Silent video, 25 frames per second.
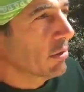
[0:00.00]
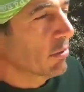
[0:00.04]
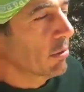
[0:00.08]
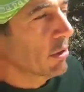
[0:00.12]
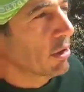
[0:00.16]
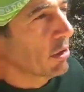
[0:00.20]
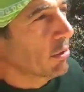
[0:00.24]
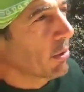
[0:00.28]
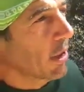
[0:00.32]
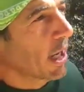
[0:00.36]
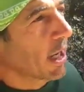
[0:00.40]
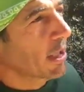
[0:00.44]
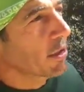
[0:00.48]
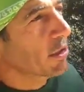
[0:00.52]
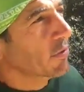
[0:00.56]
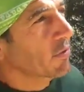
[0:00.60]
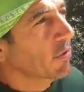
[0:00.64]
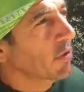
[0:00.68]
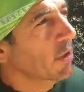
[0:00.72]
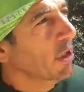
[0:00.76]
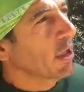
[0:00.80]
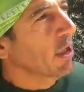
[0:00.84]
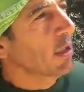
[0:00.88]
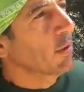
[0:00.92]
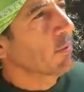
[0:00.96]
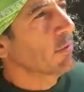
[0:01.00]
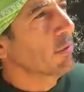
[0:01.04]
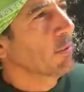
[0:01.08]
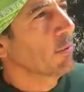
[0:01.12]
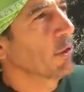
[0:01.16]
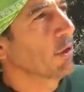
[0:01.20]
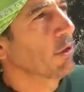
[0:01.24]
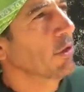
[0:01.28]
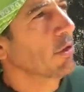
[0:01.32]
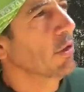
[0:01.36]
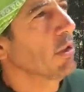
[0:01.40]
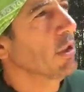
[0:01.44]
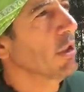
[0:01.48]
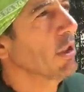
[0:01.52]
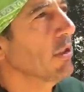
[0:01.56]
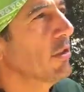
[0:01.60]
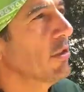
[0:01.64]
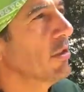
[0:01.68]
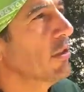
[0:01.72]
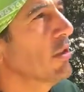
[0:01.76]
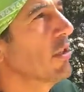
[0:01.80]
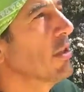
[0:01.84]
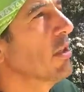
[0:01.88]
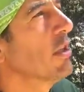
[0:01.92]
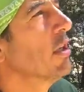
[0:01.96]
you ask for help from the
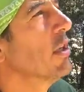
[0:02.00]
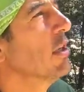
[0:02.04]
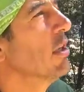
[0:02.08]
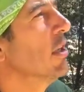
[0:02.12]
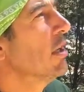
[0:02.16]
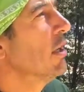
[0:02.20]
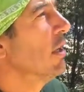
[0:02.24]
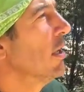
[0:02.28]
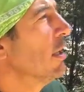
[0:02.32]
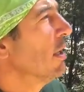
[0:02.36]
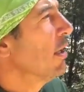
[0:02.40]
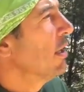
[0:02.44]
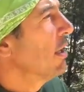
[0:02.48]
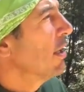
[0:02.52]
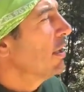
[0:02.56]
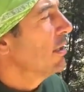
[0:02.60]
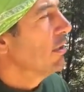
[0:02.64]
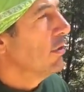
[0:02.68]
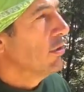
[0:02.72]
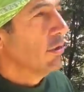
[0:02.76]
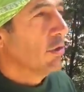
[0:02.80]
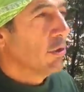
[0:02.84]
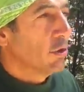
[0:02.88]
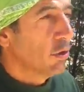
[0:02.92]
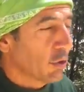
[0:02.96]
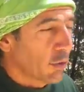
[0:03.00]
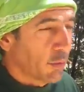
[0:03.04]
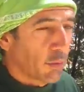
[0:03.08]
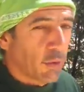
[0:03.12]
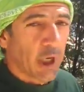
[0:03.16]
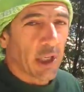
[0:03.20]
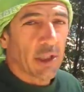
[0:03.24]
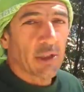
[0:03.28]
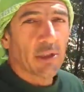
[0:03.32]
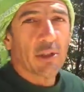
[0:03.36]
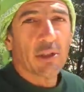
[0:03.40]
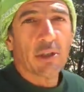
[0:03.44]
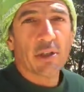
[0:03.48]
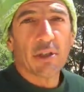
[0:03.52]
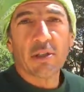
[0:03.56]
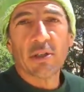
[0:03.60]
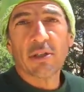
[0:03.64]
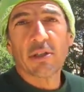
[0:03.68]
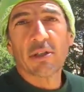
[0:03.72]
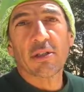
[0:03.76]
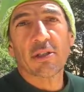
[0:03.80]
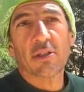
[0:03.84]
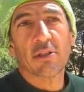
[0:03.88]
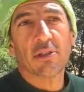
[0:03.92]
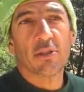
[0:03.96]
trees, you surrender
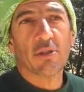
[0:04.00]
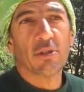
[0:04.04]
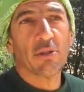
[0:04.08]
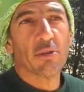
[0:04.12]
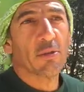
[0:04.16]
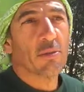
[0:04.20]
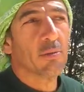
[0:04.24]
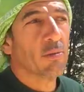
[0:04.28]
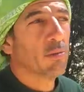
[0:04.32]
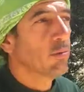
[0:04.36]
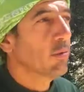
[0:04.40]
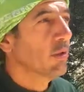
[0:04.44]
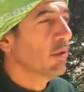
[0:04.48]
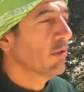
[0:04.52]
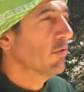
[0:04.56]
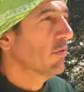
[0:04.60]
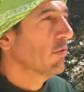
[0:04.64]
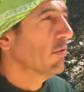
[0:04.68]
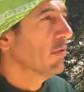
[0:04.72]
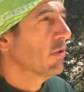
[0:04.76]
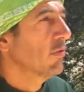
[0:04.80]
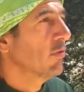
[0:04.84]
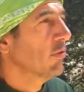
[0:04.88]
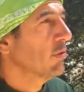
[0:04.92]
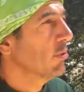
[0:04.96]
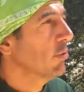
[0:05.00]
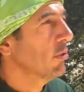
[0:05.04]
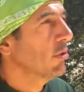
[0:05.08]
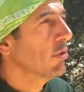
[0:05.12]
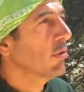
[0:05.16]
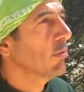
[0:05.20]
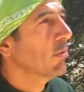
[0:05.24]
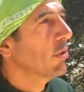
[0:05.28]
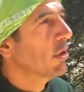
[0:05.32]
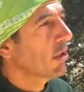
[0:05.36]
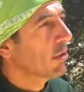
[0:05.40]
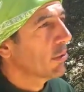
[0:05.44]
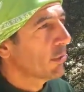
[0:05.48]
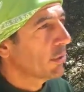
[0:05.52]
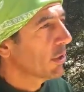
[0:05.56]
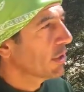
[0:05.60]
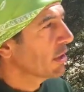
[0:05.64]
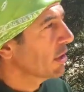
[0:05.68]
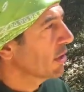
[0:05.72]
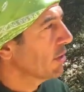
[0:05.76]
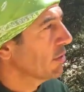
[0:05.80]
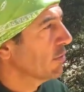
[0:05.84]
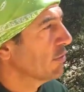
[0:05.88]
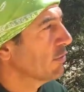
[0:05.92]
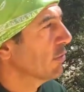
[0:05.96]
to, if you really want to work
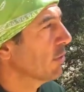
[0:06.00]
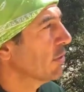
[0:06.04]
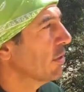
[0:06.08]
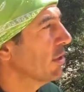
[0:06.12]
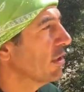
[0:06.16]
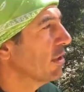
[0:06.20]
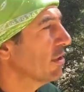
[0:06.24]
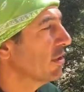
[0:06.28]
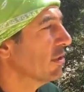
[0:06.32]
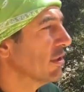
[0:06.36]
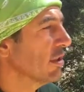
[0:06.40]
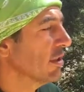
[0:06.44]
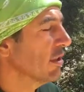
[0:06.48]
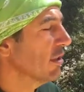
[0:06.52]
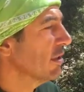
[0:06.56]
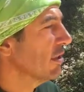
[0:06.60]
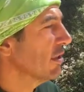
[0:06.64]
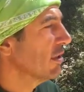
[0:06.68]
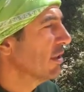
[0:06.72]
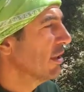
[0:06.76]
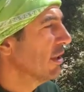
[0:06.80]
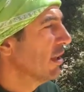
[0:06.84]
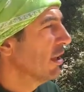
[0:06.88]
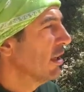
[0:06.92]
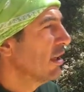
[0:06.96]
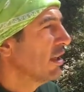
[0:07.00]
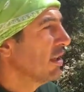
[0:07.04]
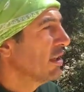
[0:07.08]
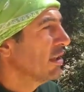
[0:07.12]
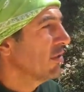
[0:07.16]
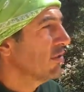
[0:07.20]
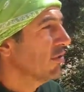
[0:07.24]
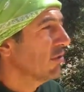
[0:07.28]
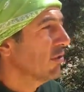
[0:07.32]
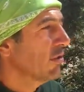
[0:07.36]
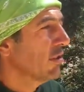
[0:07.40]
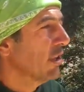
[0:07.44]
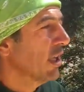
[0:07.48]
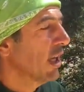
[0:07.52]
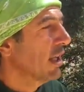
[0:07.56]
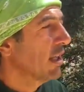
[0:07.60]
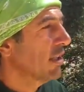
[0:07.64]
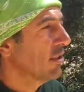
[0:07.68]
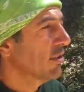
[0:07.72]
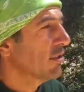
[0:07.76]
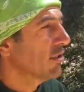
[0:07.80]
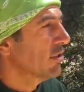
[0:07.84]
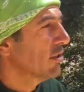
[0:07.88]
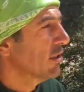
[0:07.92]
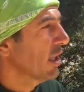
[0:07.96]
in the forest, and if you're that
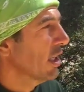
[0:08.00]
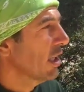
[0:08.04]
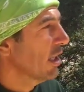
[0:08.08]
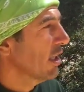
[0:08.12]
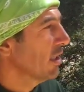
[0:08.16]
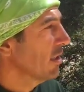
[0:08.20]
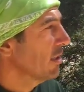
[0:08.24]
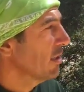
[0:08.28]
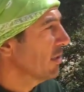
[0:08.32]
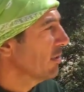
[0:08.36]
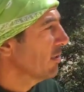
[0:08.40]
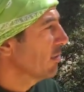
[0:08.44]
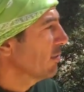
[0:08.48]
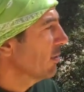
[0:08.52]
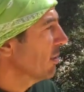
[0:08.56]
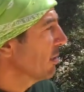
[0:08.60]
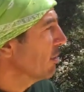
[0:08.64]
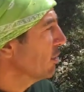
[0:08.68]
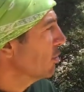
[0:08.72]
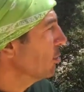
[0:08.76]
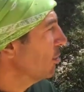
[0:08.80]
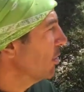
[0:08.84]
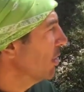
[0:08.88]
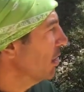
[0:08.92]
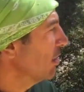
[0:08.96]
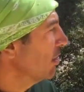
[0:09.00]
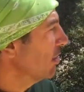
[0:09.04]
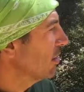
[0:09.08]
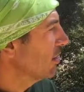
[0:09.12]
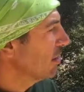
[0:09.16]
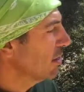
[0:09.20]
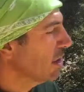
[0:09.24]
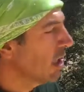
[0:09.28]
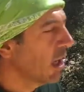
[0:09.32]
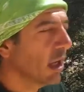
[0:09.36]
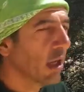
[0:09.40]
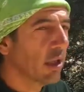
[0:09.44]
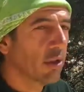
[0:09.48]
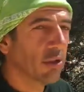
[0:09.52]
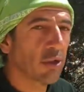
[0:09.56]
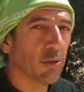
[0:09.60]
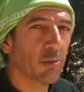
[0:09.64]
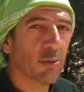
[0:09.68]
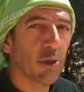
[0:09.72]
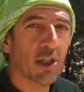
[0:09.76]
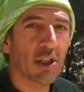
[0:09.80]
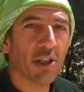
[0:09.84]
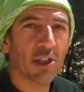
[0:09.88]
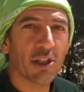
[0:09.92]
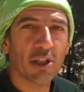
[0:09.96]
insane and you want to spend tons of
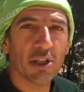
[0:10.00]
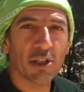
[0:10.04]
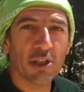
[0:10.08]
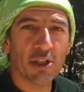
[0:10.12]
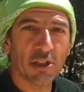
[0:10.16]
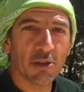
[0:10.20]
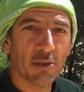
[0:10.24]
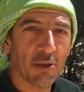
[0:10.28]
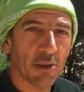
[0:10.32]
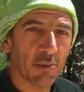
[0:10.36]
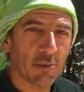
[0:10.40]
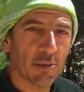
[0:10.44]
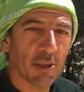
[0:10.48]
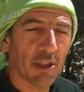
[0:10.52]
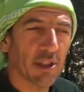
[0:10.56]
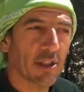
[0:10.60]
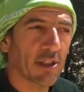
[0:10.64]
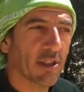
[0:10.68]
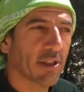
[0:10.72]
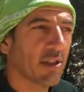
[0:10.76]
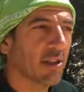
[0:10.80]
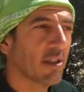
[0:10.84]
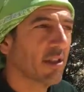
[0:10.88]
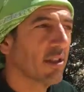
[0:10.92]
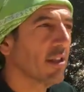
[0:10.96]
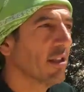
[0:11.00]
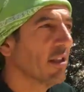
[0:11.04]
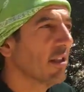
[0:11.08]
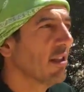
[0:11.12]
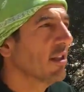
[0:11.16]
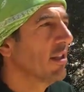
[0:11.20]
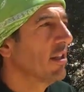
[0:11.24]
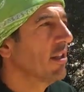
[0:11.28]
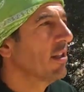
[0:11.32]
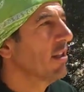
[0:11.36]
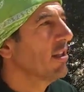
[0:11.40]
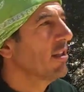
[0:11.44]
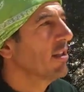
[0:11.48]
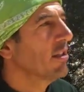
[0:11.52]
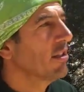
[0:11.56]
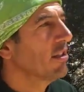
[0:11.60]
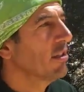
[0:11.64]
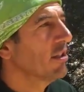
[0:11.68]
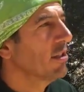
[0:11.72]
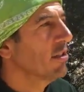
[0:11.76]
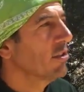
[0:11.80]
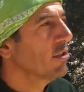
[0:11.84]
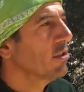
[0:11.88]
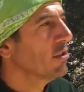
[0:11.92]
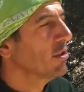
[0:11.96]
money on equipment and
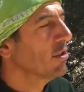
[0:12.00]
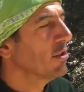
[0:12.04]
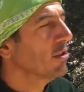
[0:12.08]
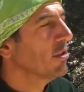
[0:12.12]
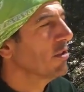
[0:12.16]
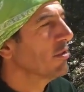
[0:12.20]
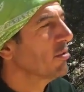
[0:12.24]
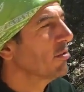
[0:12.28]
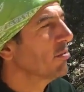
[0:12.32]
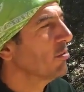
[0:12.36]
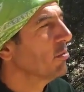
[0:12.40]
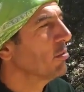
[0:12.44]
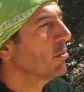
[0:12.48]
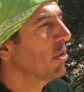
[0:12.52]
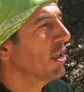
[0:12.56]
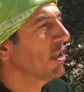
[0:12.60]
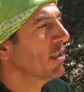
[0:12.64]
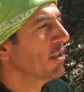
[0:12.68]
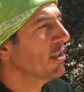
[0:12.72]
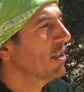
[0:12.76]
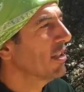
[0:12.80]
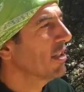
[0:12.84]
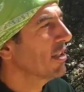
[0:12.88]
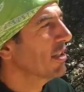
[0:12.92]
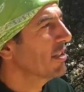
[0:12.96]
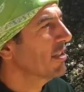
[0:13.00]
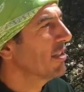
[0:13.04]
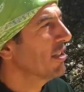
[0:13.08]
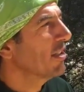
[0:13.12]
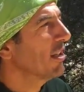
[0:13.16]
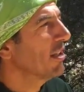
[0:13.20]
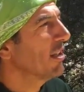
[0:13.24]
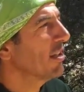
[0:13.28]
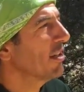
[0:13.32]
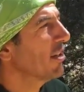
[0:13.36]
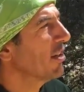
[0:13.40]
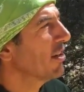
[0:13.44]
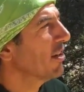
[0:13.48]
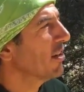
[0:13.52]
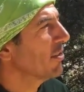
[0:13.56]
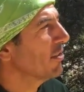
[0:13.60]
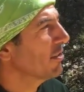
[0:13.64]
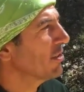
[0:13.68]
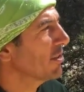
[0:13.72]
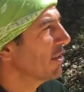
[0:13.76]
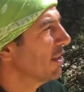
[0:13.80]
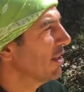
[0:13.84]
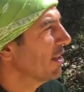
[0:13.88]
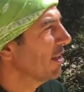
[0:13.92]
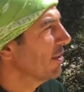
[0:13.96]
get your butt kicked all the
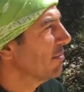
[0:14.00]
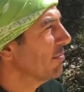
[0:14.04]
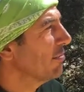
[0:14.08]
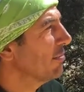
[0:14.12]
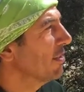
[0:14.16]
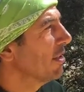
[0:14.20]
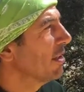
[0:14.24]
time,